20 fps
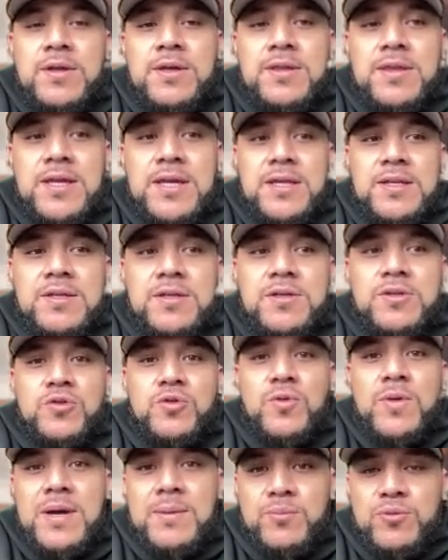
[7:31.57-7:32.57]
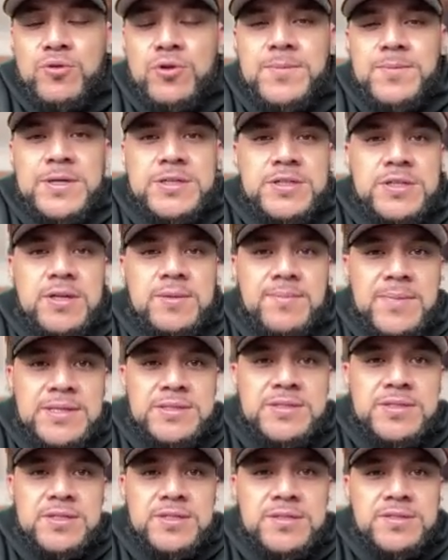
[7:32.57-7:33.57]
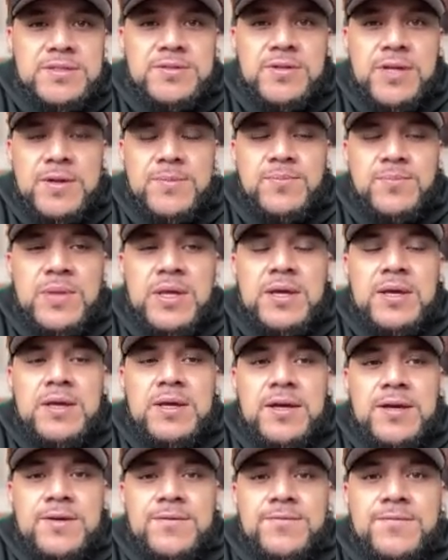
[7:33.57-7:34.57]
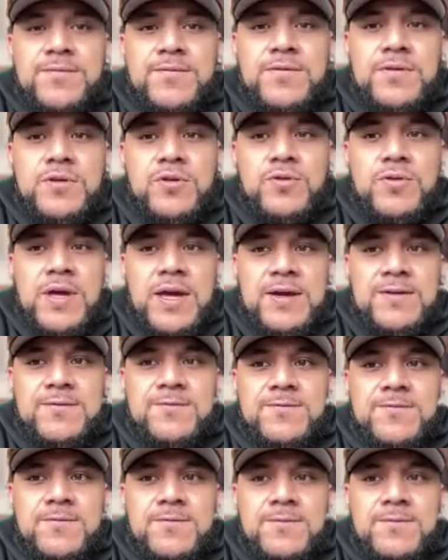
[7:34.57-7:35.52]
then you are pretty much in a maintenance, okay? If you have